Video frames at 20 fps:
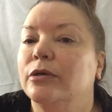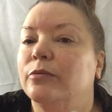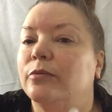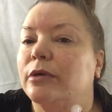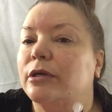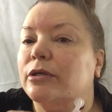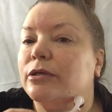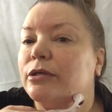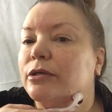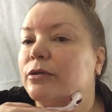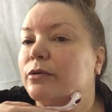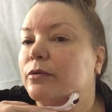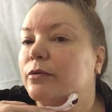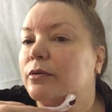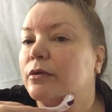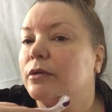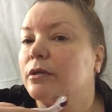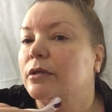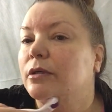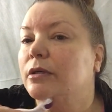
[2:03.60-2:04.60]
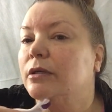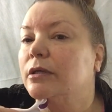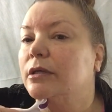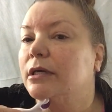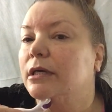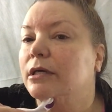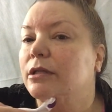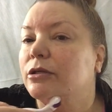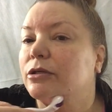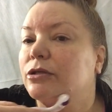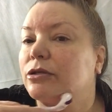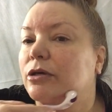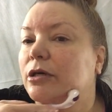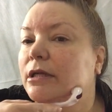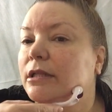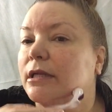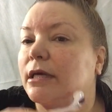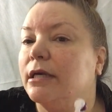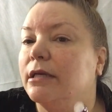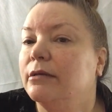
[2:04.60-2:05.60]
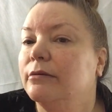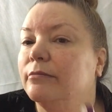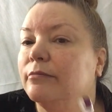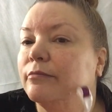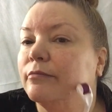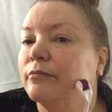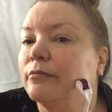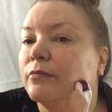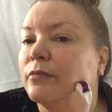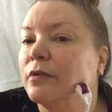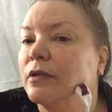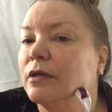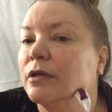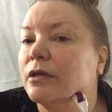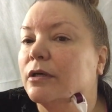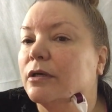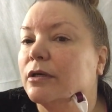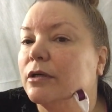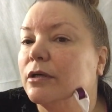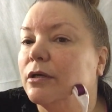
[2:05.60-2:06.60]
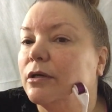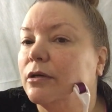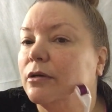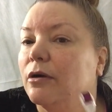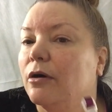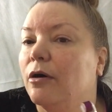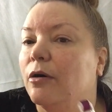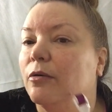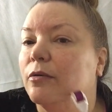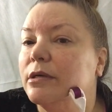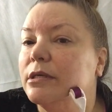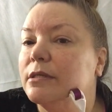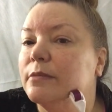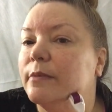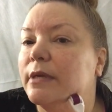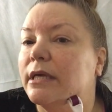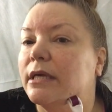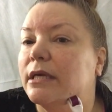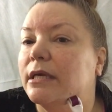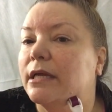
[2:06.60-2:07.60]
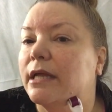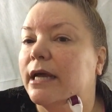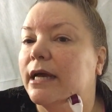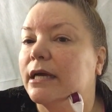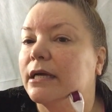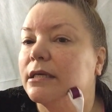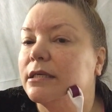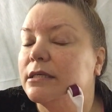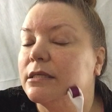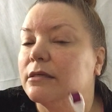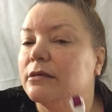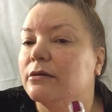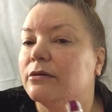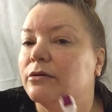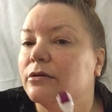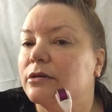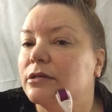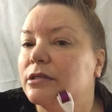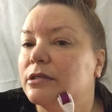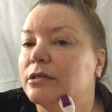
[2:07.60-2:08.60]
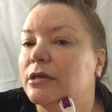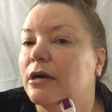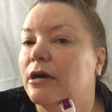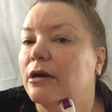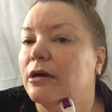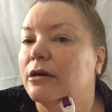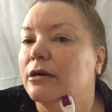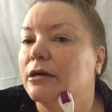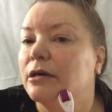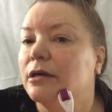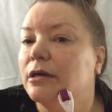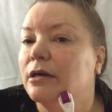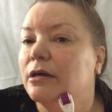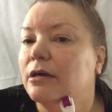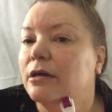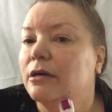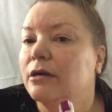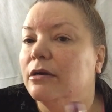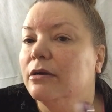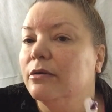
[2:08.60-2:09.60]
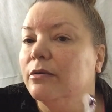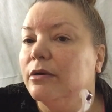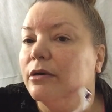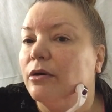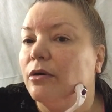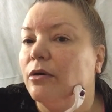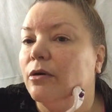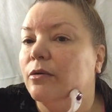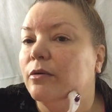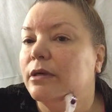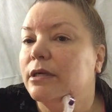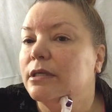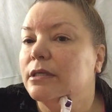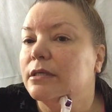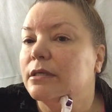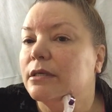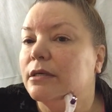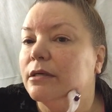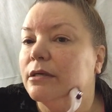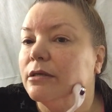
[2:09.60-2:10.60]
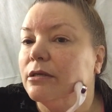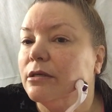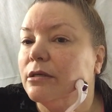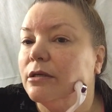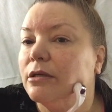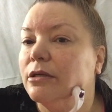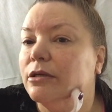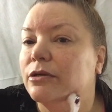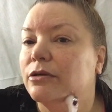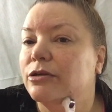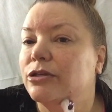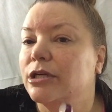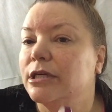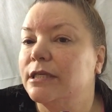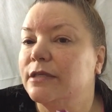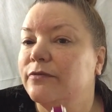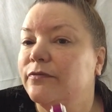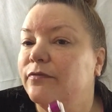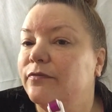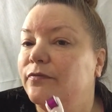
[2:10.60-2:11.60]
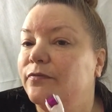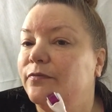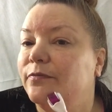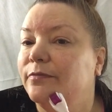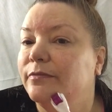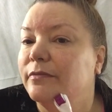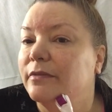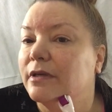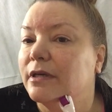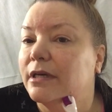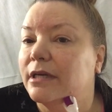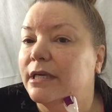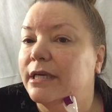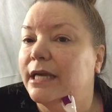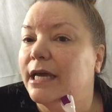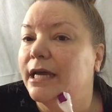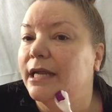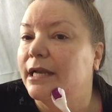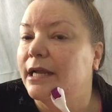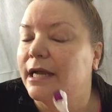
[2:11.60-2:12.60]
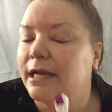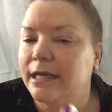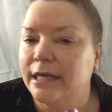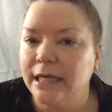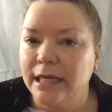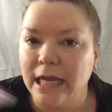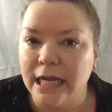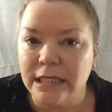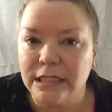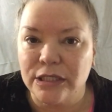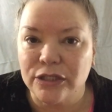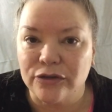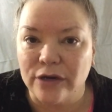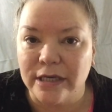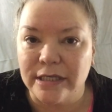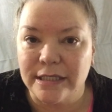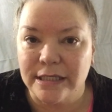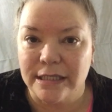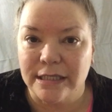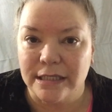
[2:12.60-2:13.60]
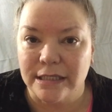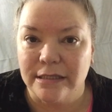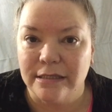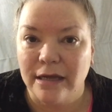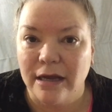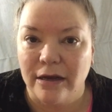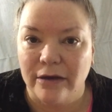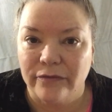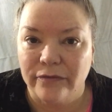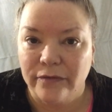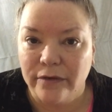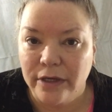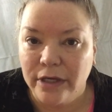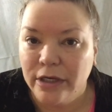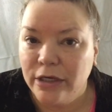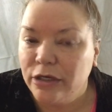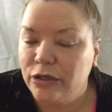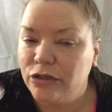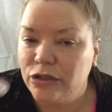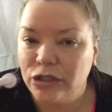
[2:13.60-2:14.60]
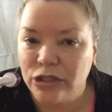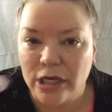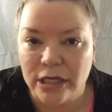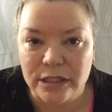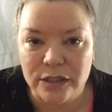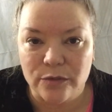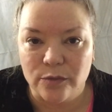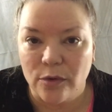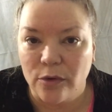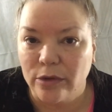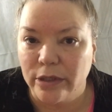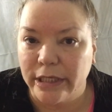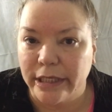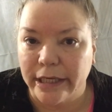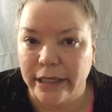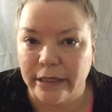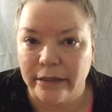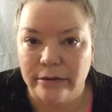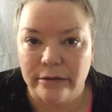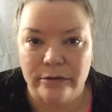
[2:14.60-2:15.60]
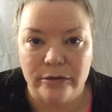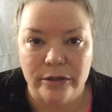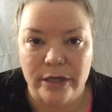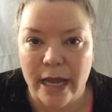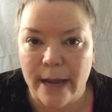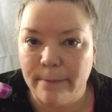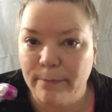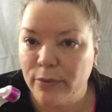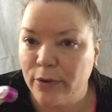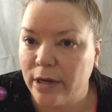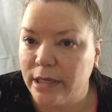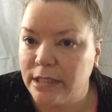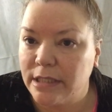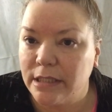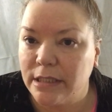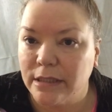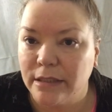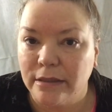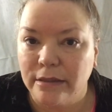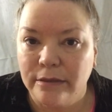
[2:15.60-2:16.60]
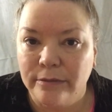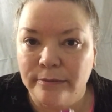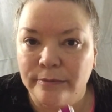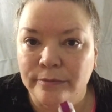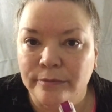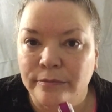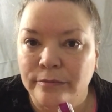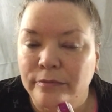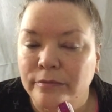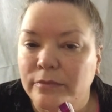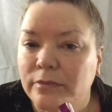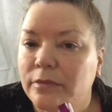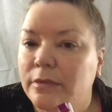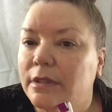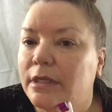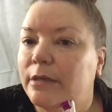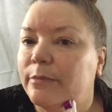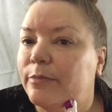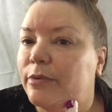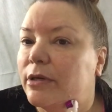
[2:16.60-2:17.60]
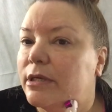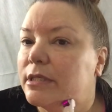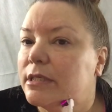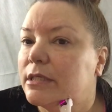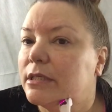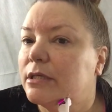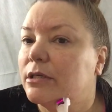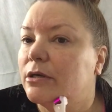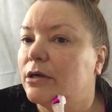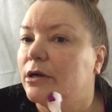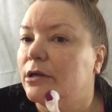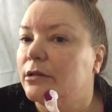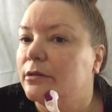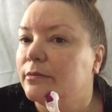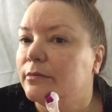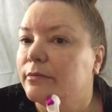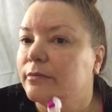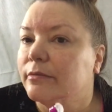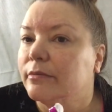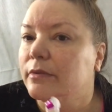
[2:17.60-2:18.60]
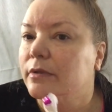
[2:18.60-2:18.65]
want to do on the jawline, always making an X or a star. Want to always, you just, again, I cannot stress this enough. You're just rolling it. You're not pressing at all.